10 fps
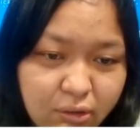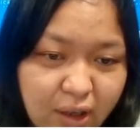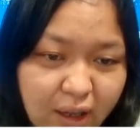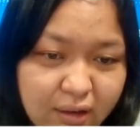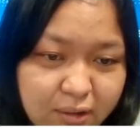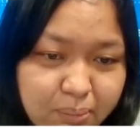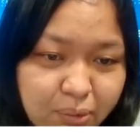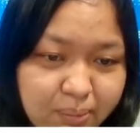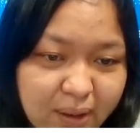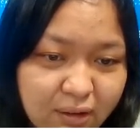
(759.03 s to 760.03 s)

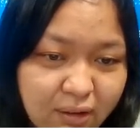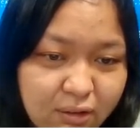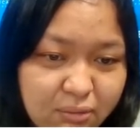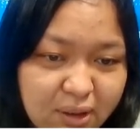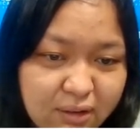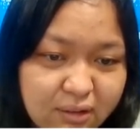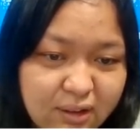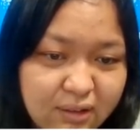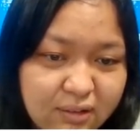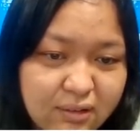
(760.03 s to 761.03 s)
broadband noise with
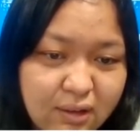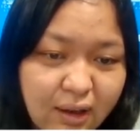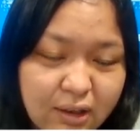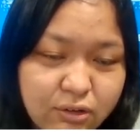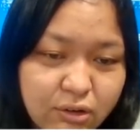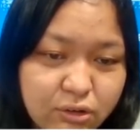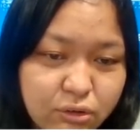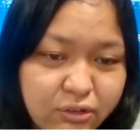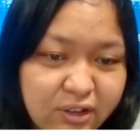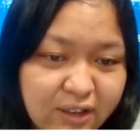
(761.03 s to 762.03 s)
600
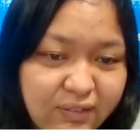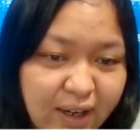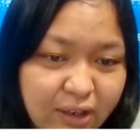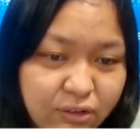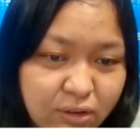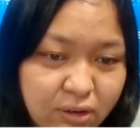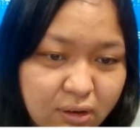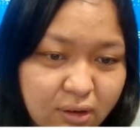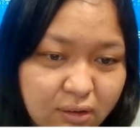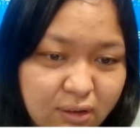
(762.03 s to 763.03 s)
to 700
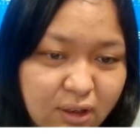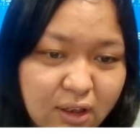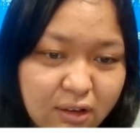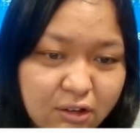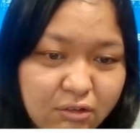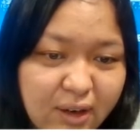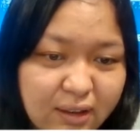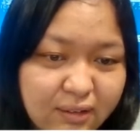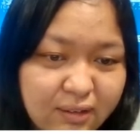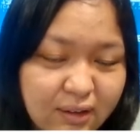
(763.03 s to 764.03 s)
Hz. The
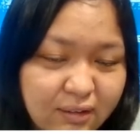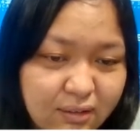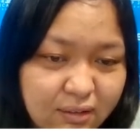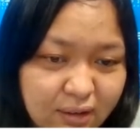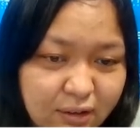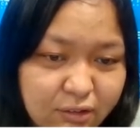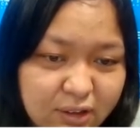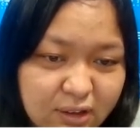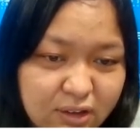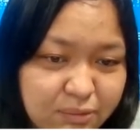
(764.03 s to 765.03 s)
wireless NC
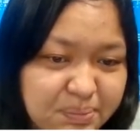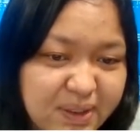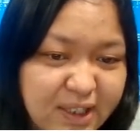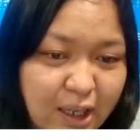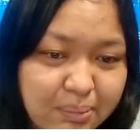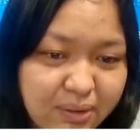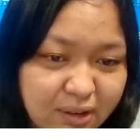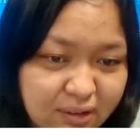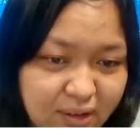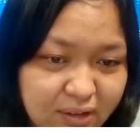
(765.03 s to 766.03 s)
didn't pick up
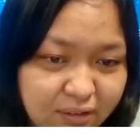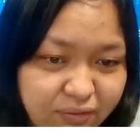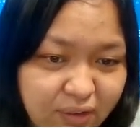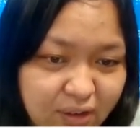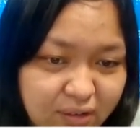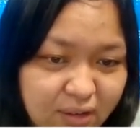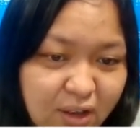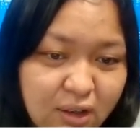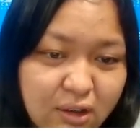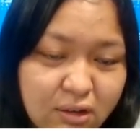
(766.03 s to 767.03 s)
this interference,
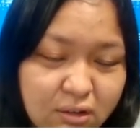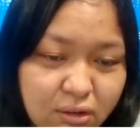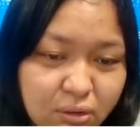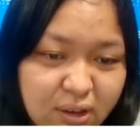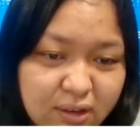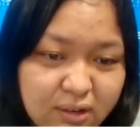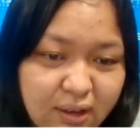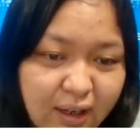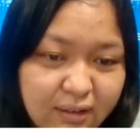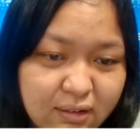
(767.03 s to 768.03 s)
so it
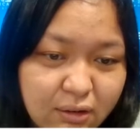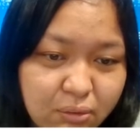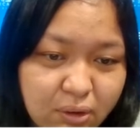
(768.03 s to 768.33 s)
has the